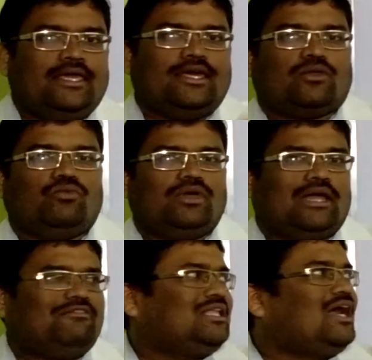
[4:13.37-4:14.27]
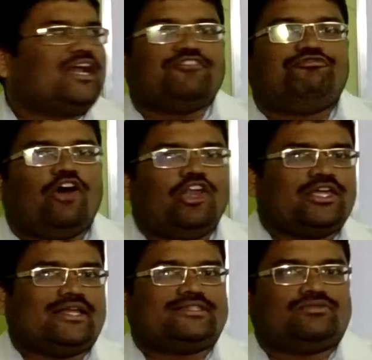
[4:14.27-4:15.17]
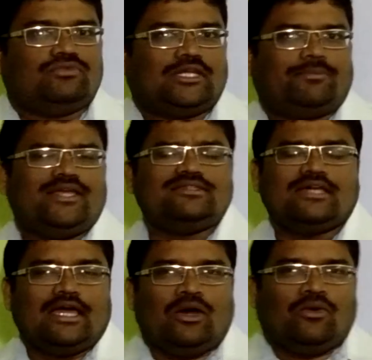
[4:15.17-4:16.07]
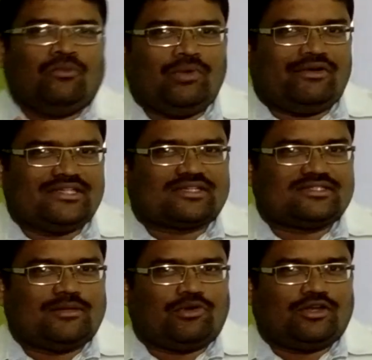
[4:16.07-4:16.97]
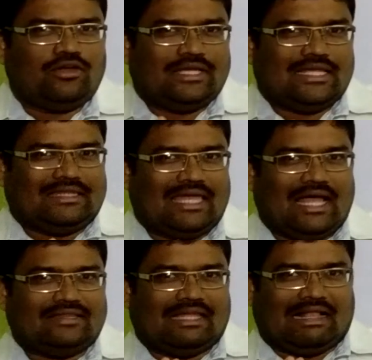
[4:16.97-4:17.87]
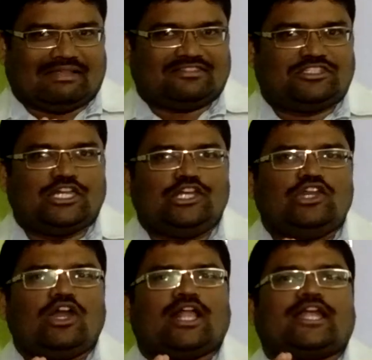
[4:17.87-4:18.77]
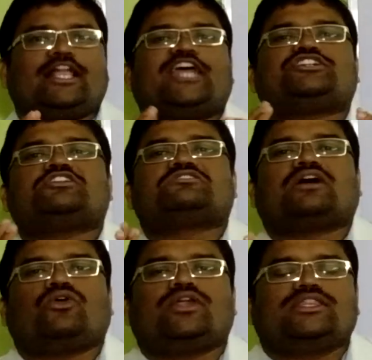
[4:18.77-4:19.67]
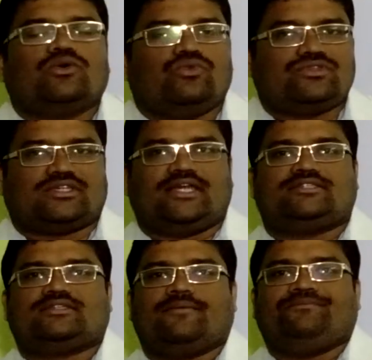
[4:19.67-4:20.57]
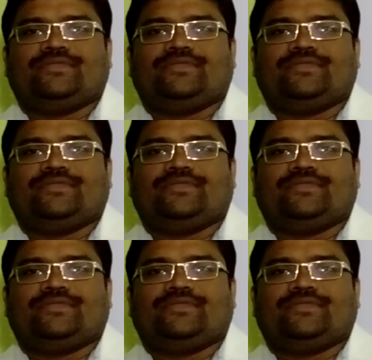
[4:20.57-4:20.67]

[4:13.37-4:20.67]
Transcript: Here we are regarding follicles. That means we have discussed about, there are cellular aggregations surrounding the oocytes.